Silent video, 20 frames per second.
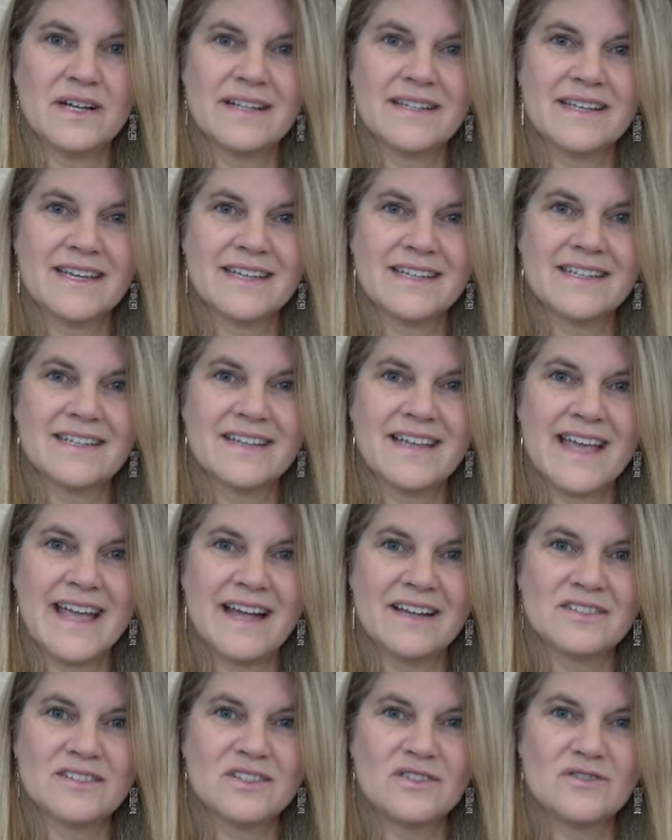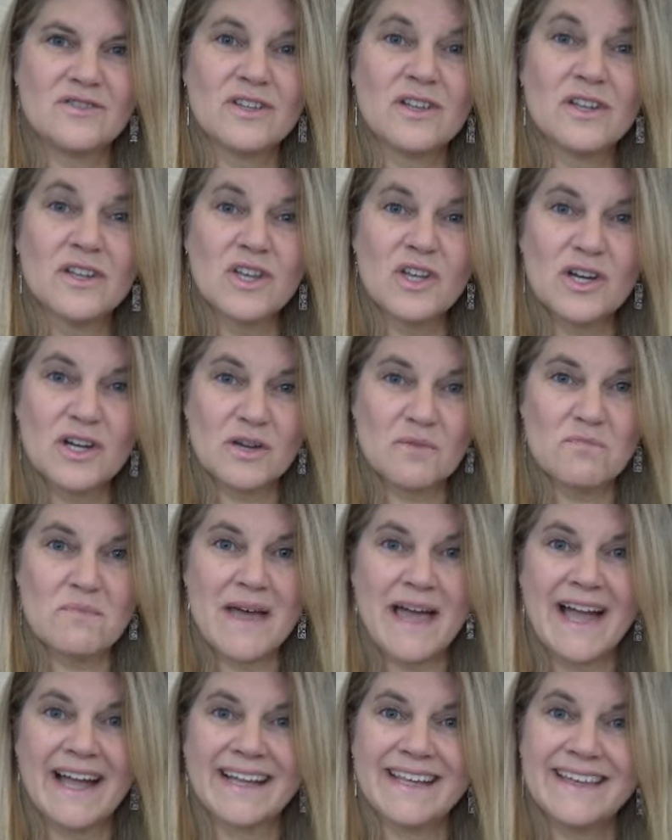I'd like to ask you to look
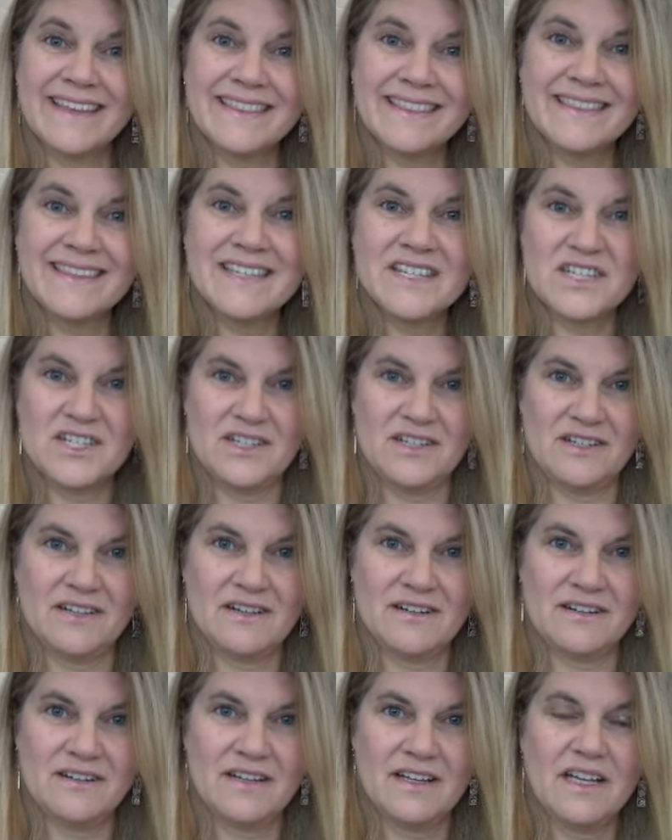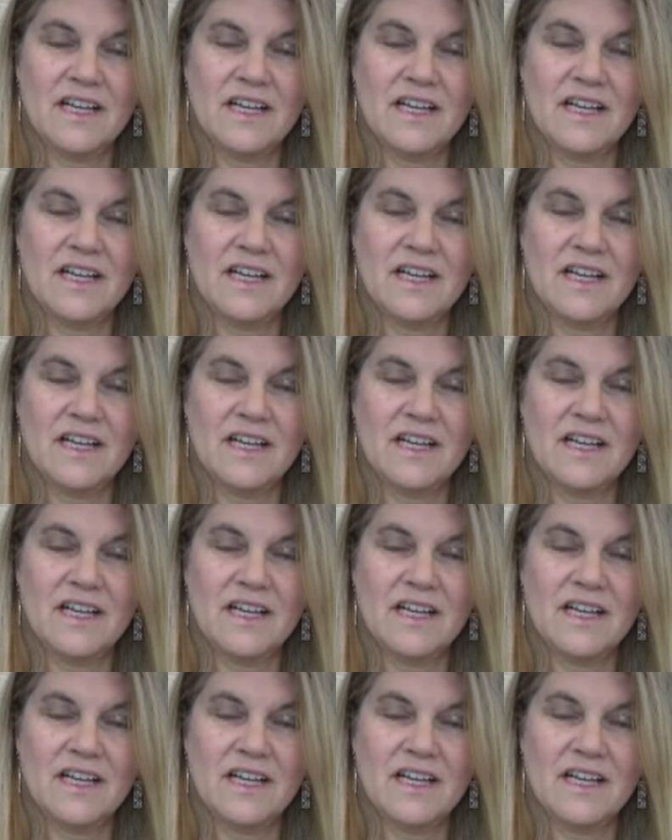back at this year.